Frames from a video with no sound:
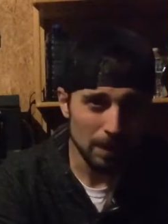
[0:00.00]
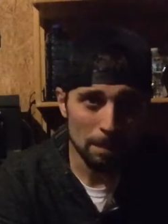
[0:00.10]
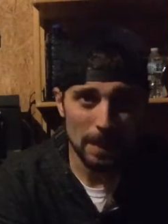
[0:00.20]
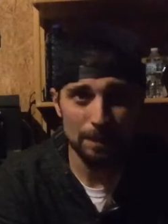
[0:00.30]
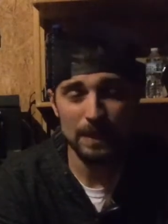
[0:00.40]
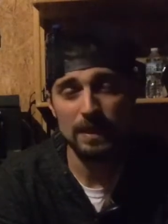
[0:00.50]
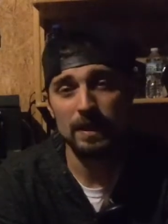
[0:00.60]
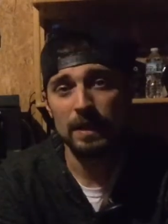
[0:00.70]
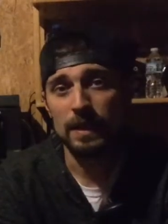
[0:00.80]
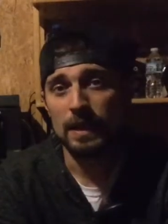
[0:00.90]

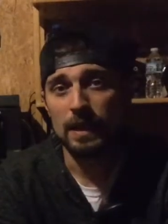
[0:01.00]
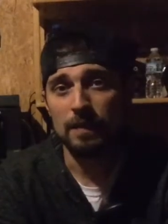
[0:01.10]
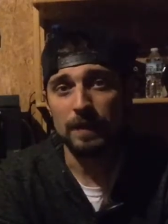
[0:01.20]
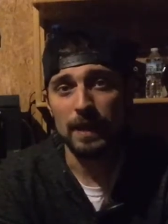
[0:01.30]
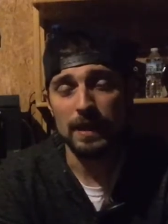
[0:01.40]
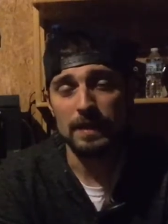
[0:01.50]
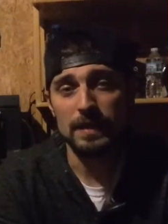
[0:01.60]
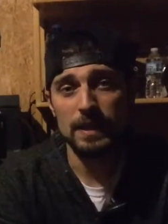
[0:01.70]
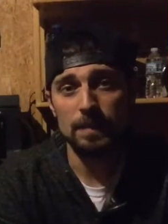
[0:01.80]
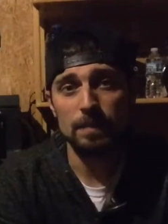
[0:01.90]
Maybe if I
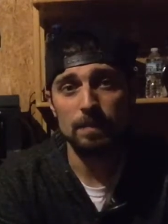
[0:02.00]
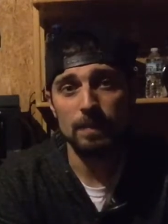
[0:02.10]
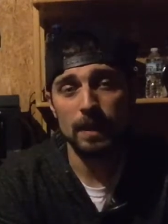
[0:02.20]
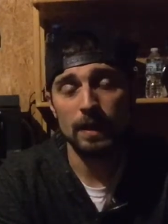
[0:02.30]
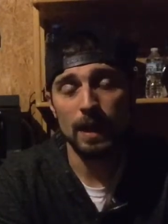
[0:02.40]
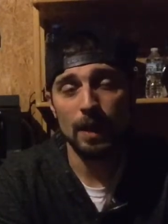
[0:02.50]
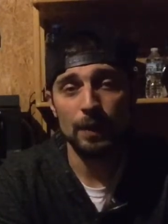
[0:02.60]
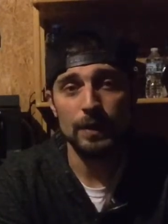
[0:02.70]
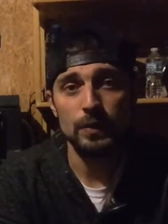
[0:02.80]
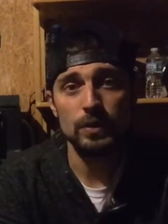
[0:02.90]
did it and how
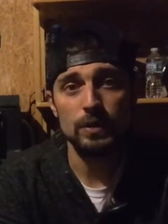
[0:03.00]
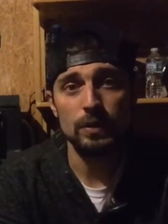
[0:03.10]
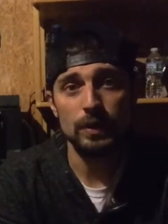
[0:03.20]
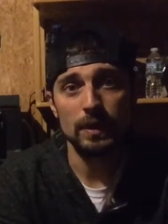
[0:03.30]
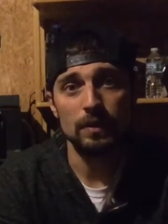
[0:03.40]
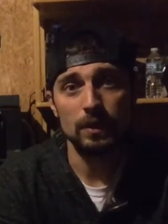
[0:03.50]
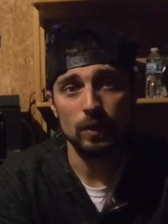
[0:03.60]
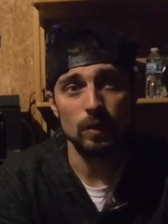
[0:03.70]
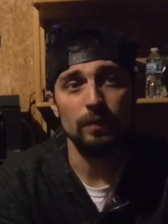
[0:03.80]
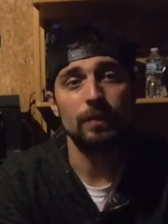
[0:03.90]
I used to do it, you
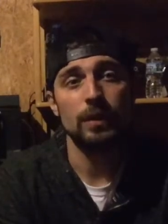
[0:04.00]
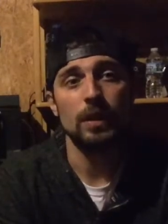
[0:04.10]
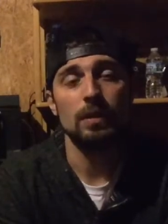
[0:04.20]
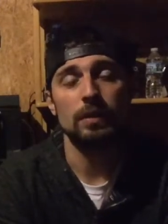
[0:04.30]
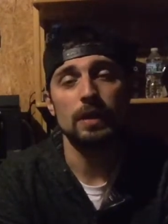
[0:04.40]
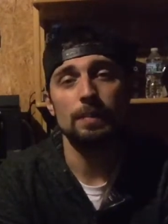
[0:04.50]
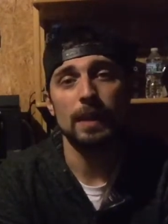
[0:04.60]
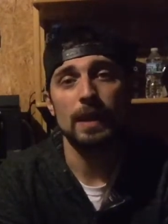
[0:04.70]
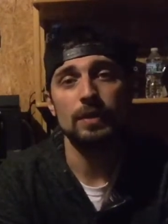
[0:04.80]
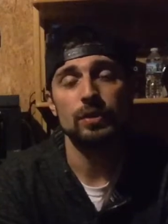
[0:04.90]
know, for an all grain
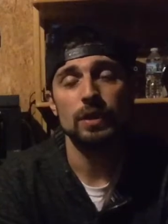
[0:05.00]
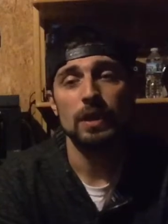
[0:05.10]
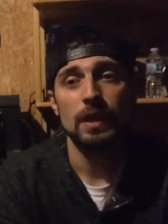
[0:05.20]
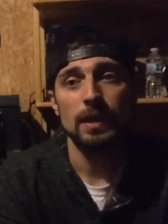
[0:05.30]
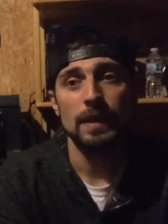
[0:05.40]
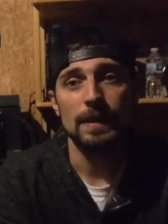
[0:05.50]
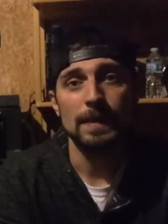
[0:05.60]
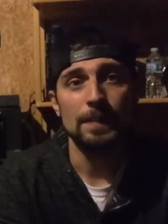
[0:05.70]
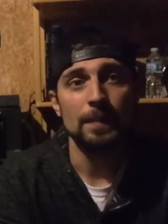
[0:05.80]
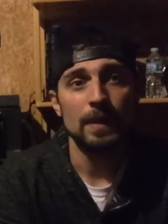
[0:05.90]
batch,
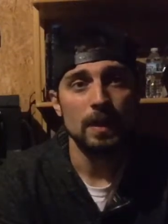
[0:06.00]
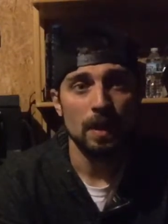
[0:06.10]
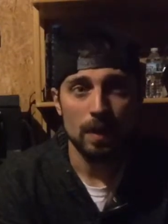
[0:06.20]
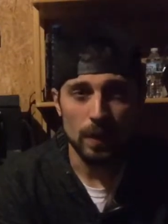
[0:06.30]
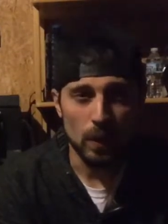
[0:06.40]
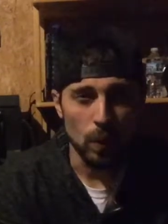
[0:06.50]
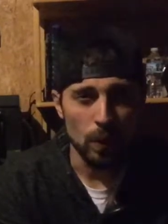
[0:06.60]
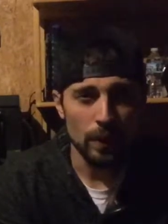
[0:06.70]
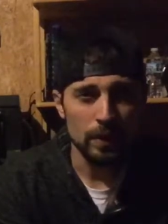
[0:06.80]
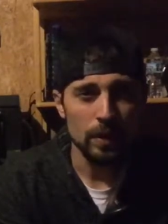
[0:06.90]
the
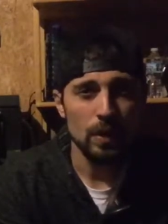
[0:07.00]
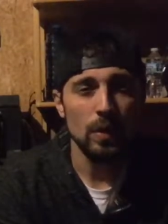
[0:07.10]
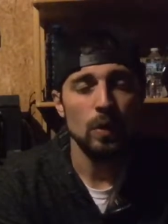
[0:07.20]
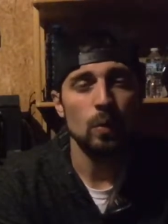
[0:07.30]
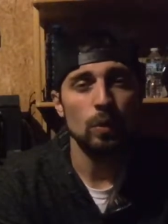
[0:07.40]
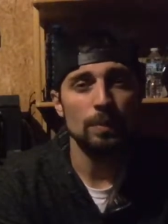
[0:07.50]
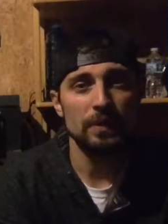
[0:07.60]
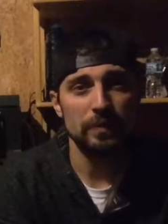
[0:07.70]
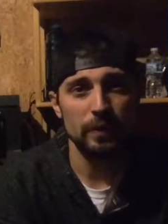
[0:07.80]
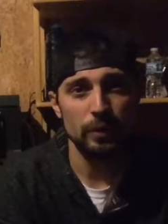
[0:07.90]
corn would have
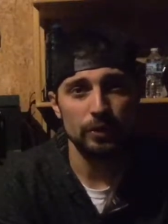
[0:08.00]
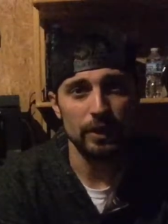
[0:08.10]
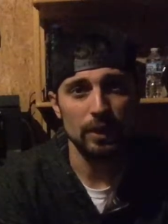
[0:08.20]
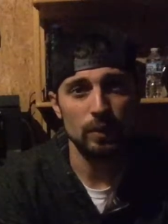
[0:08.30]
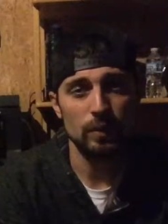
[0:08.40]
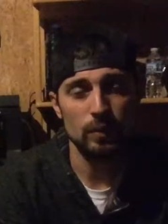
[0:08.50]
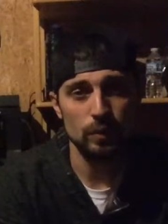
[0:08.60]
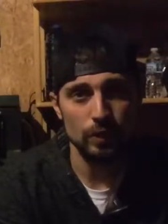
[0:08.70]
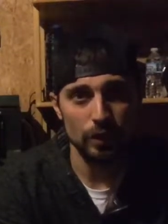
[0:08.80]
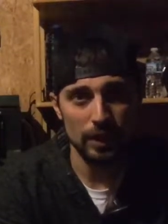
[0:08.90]
been filtered out through
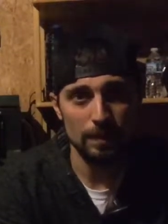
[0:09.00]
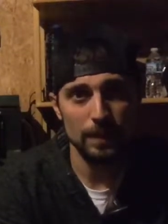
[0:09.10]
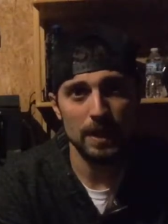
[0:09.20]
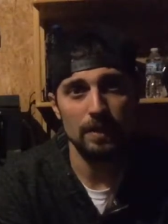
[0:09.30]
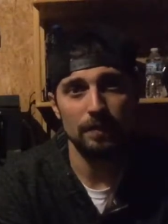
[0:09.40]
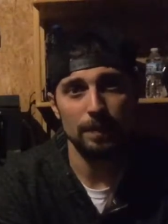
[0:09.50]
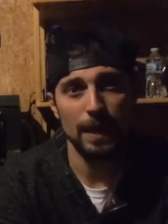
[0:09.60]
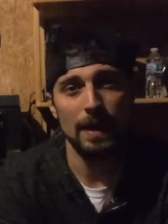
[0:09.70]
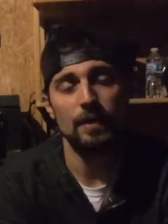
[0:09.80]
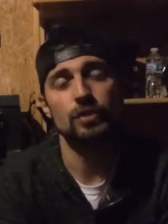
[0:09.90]
the grain bed of the
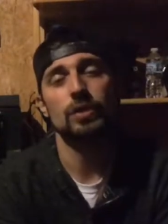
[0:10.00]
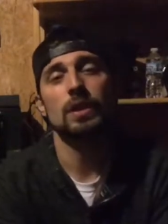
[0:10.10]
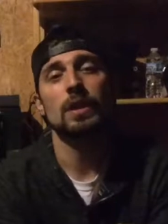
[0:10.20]
mash.